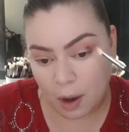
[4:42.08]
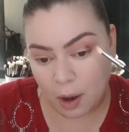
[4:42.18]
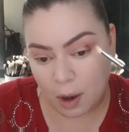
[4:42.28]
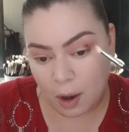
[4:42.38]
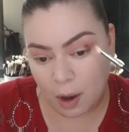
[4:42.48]

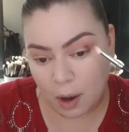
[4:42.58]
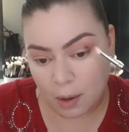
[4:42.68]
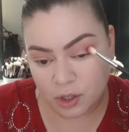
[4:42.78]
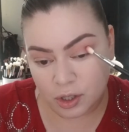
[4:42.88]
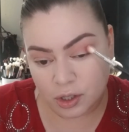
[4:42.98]
So now
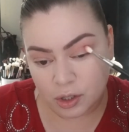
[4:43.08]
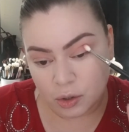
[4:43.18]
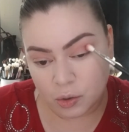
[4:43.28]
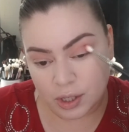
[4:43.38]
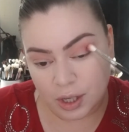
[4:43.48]
I'm just
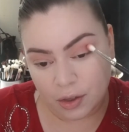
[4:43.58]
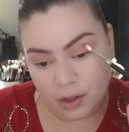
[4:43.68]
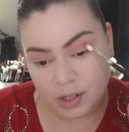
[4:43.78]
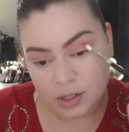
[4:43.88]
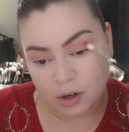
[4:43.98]
using
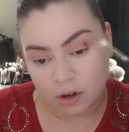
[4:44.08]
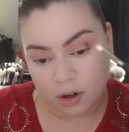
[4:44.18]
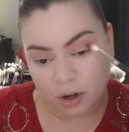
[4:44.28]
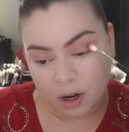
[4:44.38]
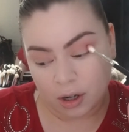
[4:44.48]
this
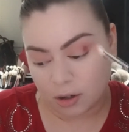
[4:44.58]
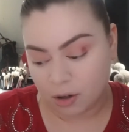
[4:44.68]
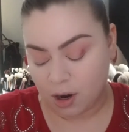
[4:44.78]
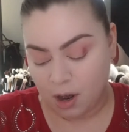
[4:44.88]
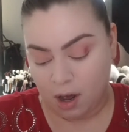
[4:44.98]
darker
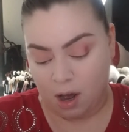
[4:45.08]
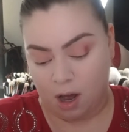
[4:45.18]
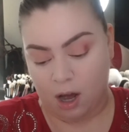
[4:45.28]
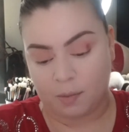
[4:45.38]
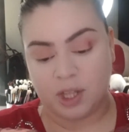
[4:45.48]
color,
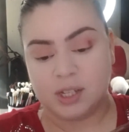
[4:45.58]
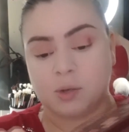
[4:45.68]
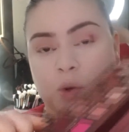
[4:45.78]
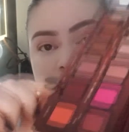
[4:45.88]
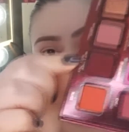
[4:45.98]
this
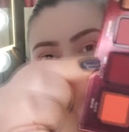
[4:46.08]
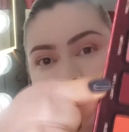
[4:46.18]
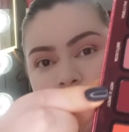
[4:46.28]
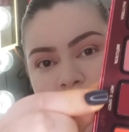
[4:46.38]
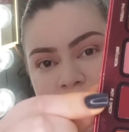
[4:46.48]
one
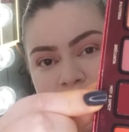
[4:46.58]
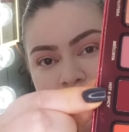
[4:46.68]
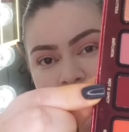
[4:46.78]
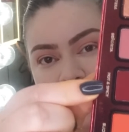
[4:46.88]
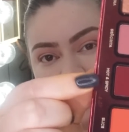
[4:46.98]
right
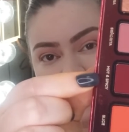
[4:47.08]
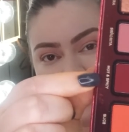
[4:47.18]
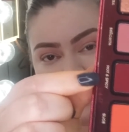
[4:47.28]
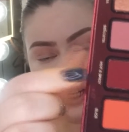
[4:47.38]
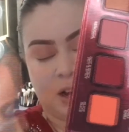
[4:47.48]
here, and it
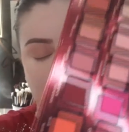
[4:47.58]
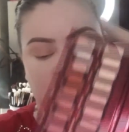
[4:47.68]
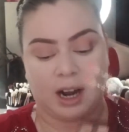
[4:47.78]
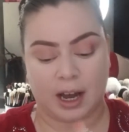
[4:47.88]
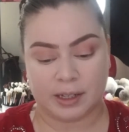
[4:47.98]
is the color
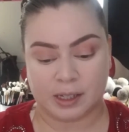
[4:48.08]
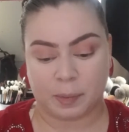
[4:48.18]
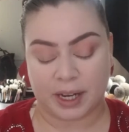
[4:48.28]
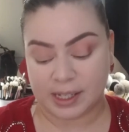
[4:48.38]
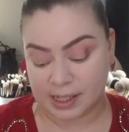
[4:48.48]
Hot and
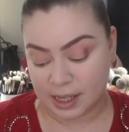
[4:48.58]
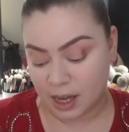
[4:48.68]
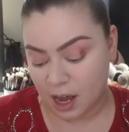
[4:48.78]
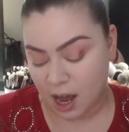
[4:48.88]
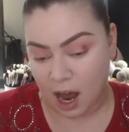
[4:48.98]
Spicy,
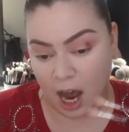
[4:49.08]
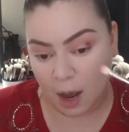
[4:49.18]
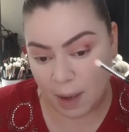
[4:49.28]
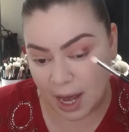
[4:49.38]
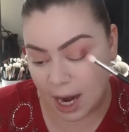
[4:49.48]

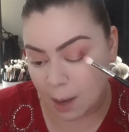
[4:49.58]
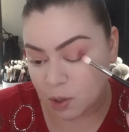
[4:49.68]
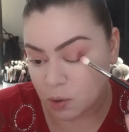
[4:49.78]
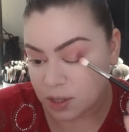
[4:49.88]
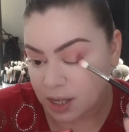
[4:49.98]
and I'm
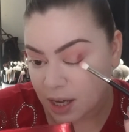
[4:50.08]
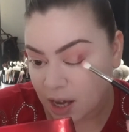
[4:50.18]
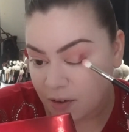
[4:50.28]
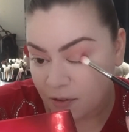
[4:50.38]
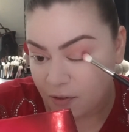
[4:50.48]
using
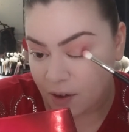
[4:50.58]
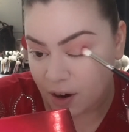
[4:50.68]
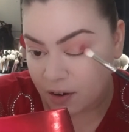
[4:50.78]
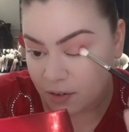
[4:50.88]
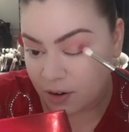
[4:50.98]
a
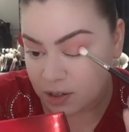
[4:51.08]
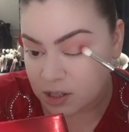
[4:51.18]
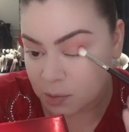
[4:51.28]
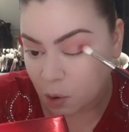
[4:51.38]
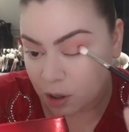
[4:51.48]
very
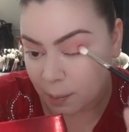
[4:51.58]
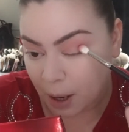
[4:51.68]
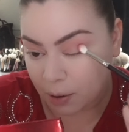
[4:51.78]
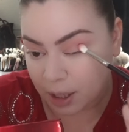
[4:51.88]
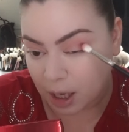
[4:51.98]
small
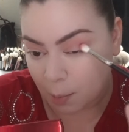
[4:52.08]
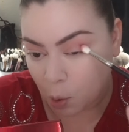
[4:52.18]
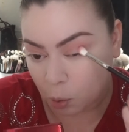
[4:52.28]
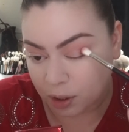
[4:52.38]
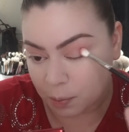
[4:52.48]
amount, and I'm
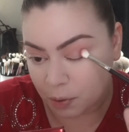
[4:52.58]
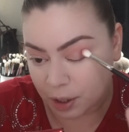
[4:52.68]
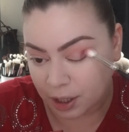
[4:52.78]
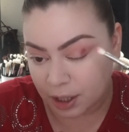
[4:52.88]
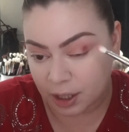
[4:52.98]
only
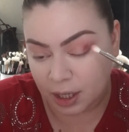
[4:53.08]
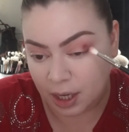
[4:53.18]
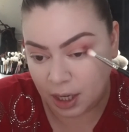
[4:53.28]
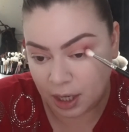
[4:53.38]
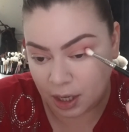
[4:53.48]
putting it
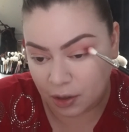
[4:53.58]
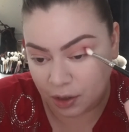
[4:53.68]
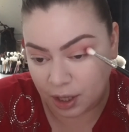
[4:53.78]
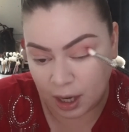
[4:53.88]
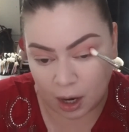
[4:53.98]
in
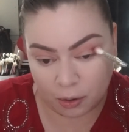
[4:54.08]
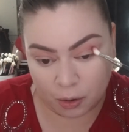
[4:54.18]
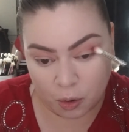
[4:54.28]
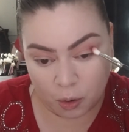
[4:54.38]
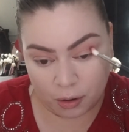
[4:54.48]
the outer
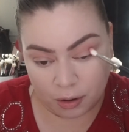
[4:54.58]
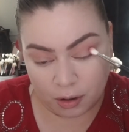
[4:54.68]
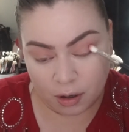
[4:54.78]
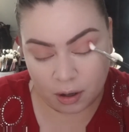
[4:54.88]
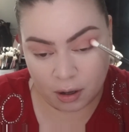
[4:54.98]

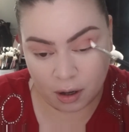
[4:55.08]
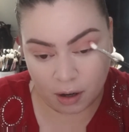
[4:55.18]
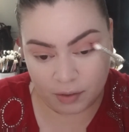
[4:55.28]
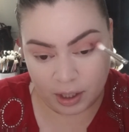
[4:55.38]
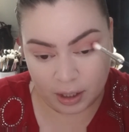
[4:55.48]
corner
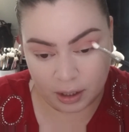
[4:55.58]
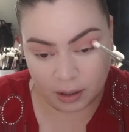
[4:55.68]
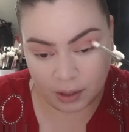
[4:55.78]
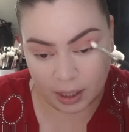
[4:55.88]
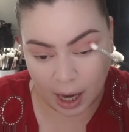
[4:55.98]
of the lid
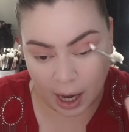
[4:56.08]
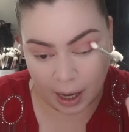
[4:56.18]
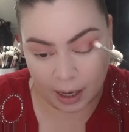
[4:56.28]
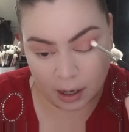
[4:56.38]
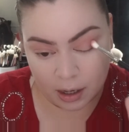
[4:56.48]
of the eye.